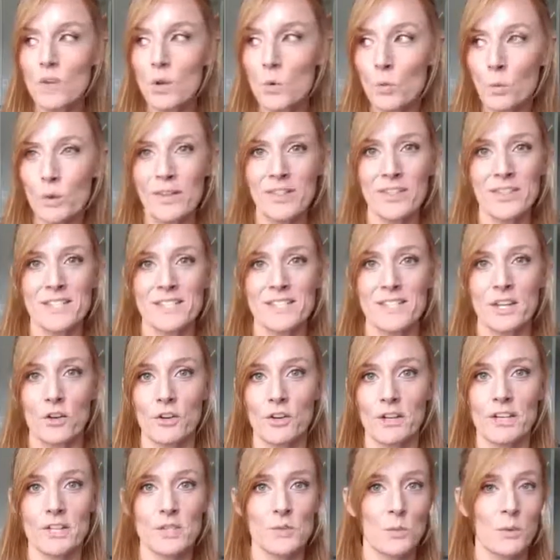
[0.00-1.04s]
with these
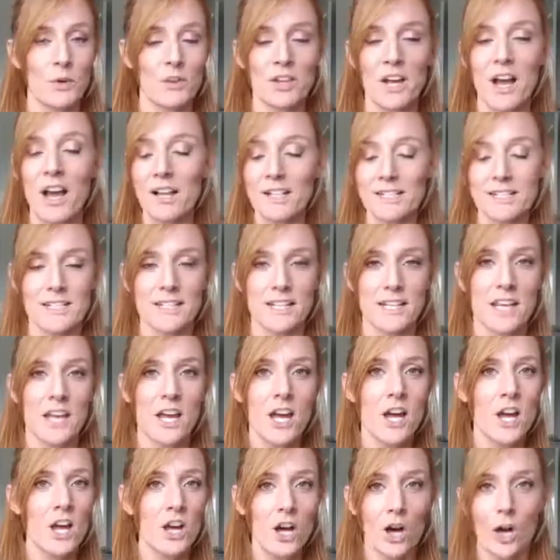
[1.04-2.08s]
areas, with constant
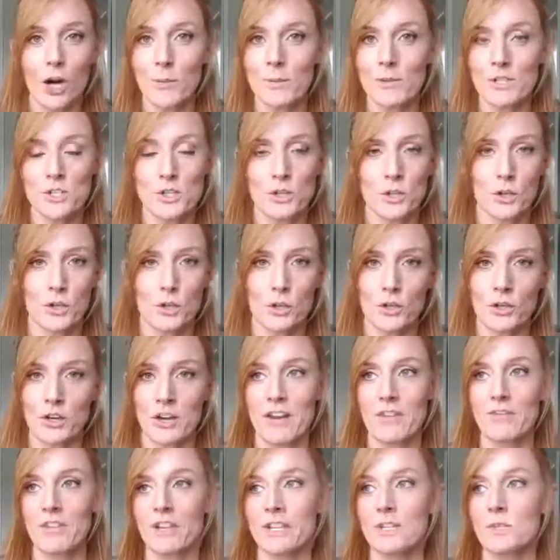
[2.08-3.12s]
carb and sugar
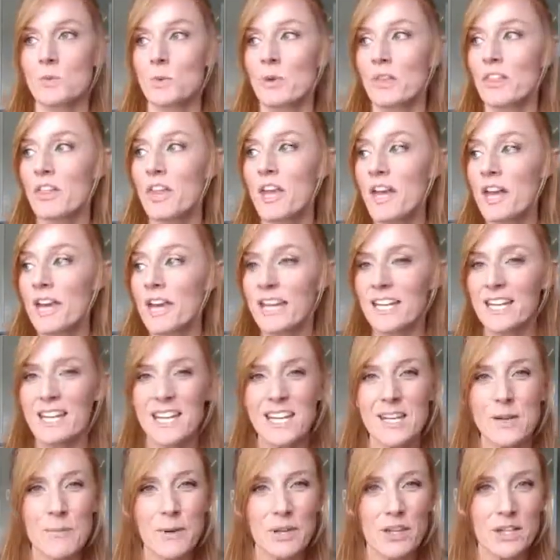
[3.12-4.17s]
cravings, with an
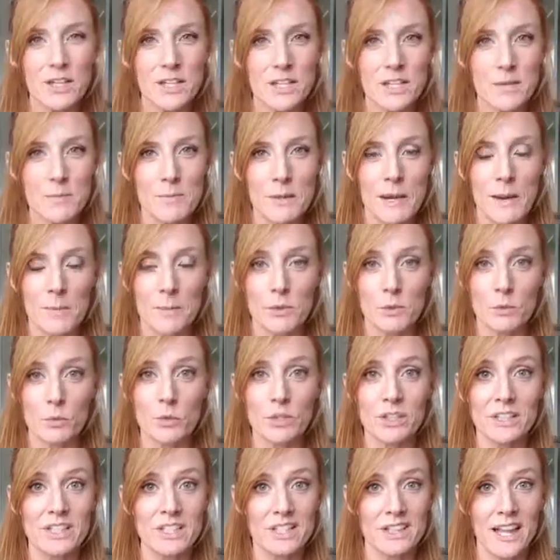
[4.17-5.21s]
inability to be able to
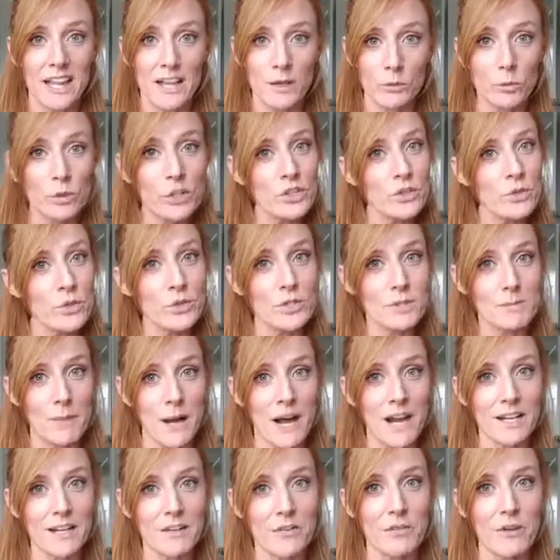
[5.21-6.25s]
really reduce
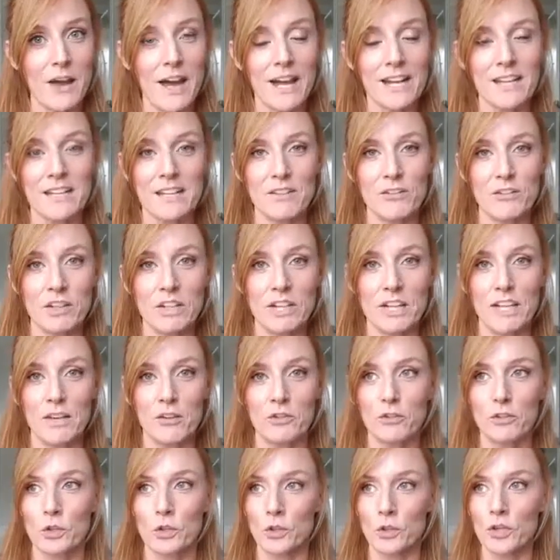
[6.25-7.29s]
body fat even
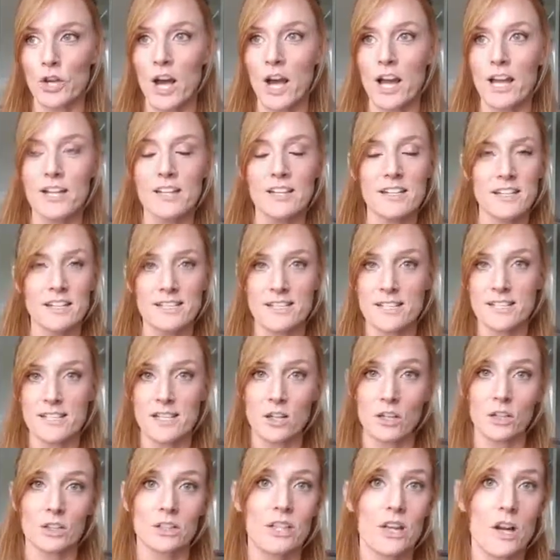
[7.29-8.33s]
if you're not
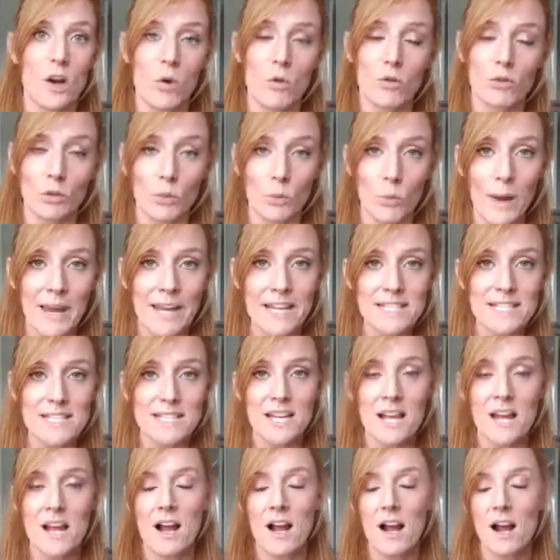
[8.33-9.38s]
necessarily overweight,
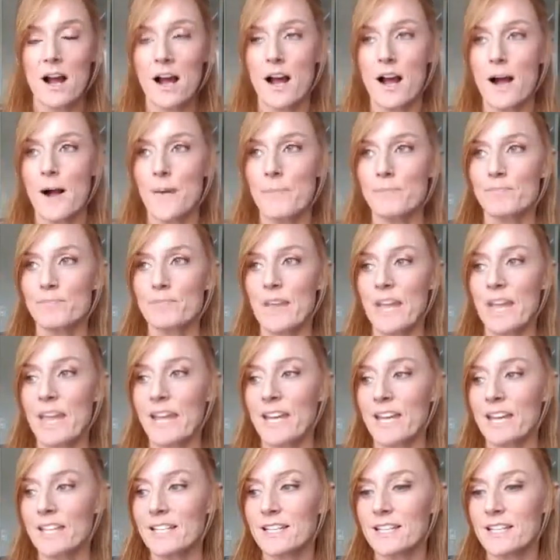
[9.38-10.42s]

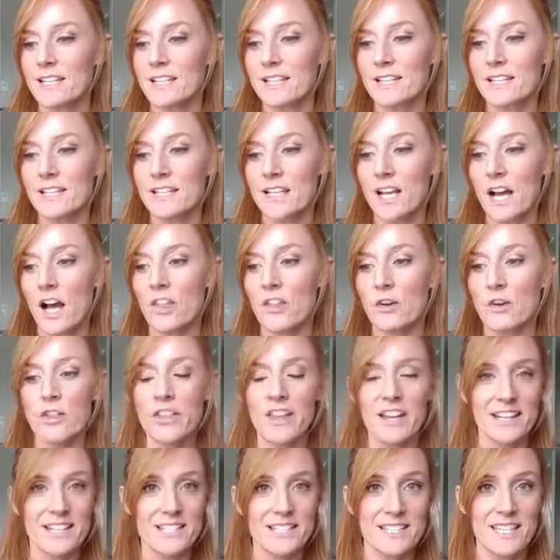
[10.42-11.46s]
and other
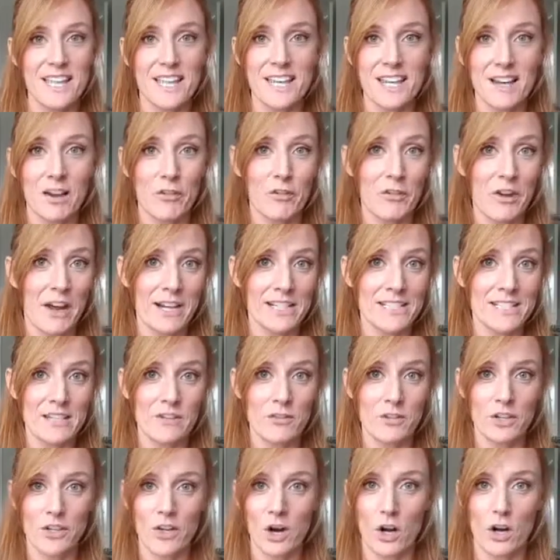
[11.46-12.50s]
things that affect
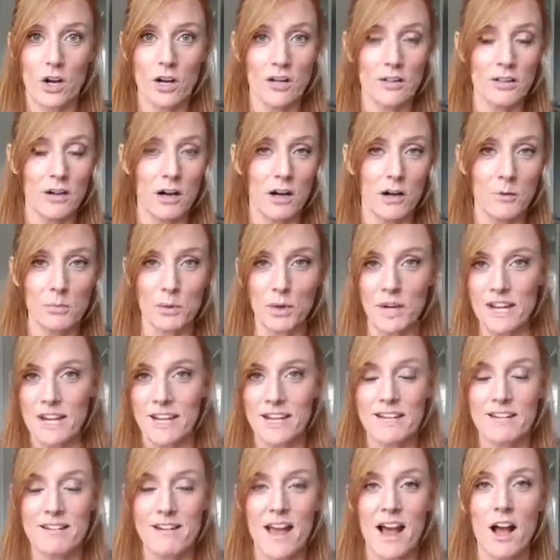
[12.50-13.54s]
even our
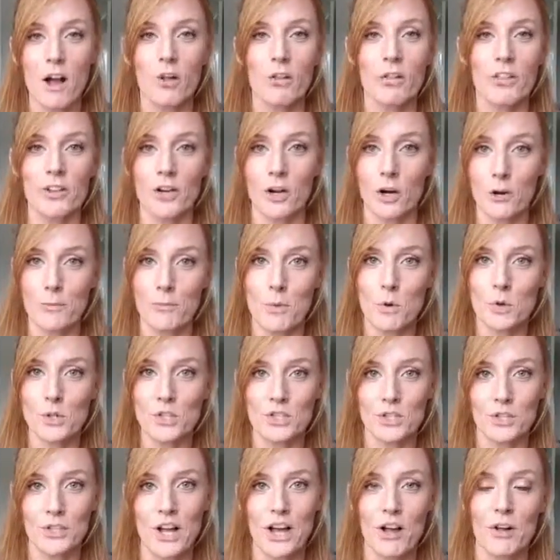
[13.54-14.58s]
brain health and our
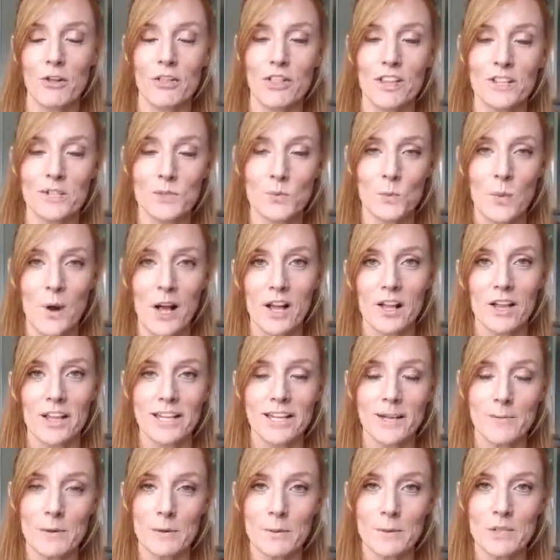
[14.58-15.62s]
emotional health as well.
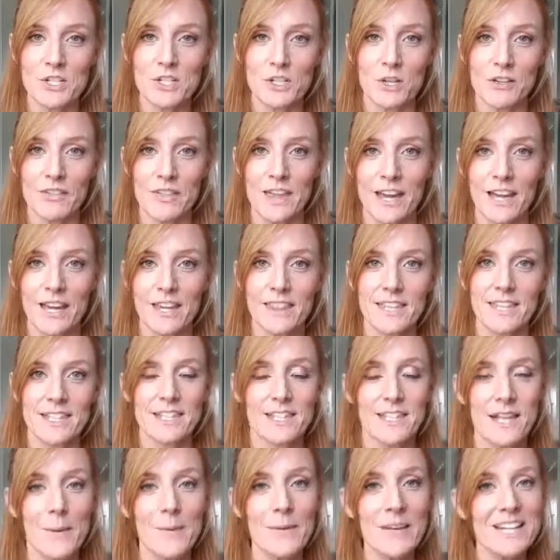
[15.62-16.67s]
And I'm going to be sharing that in the
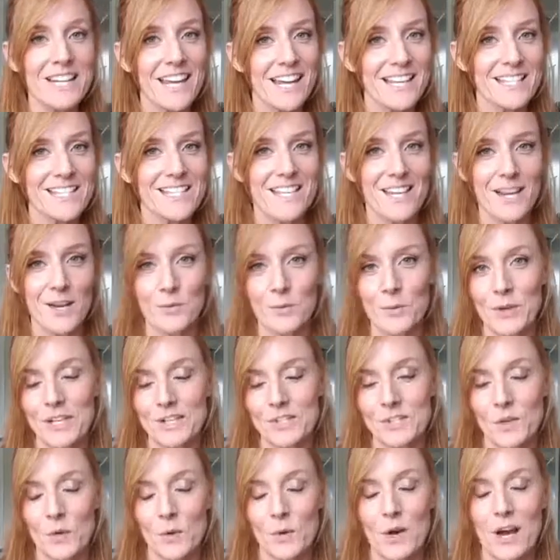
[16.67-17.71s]
coming days and weeks,
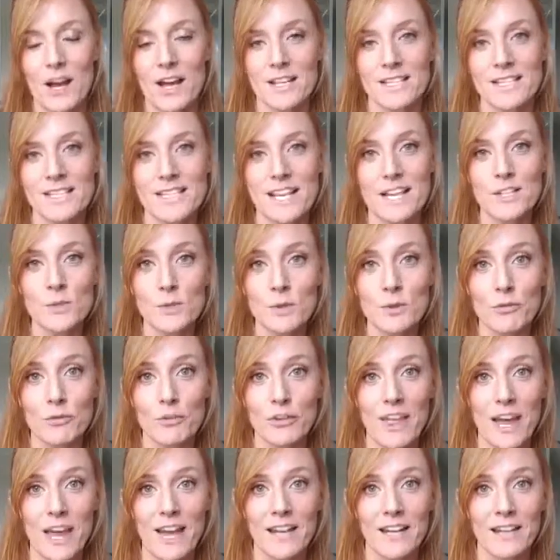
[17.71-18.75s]
so stay tuned for
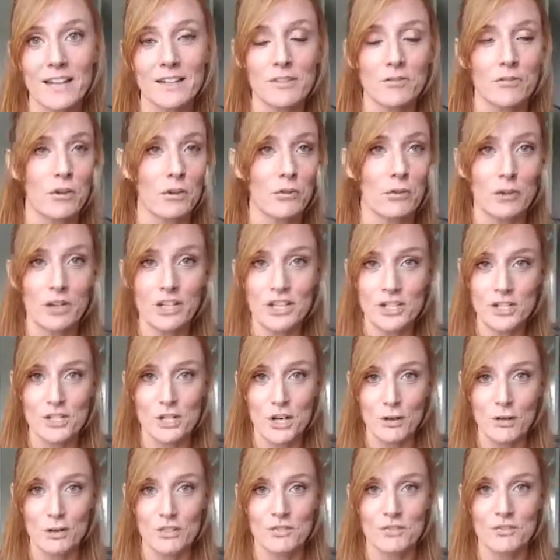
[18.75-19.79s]
that, and feel free to
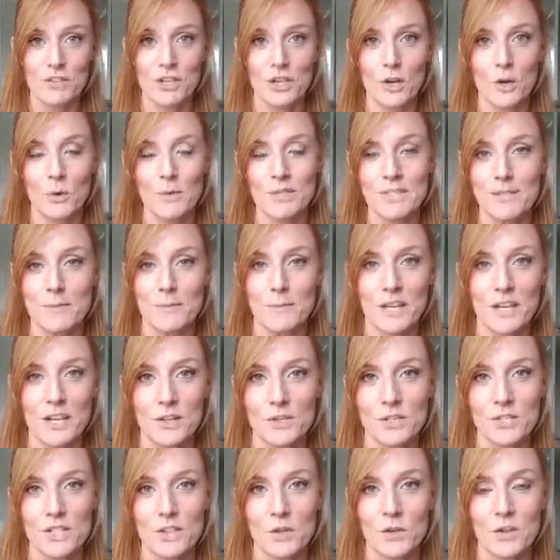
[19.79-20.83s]
share this video with somebody
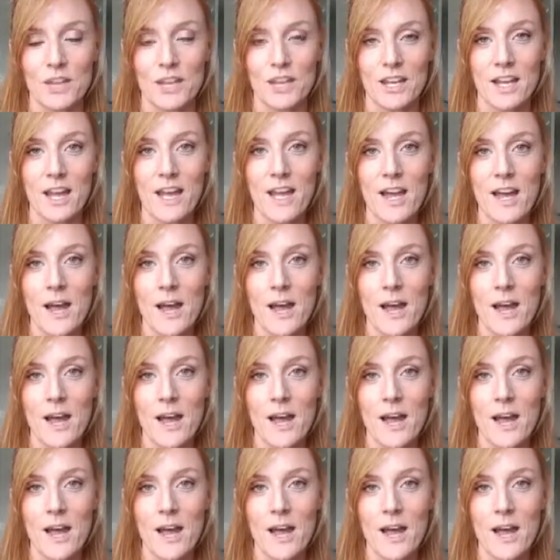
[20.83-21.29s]
else that you think